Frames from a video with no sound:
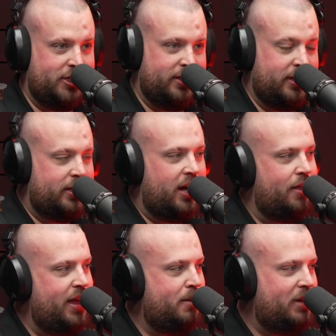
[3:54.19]
and I
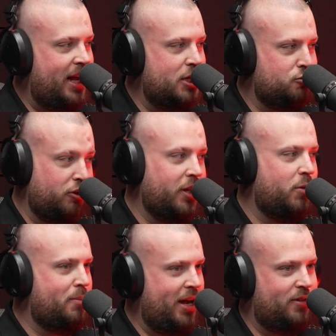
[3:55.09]
think players really
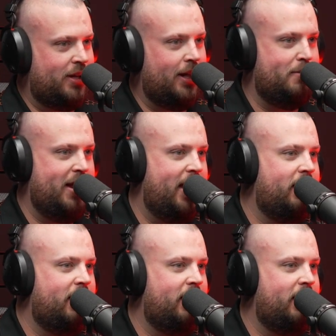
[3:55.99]
want to play for the club now.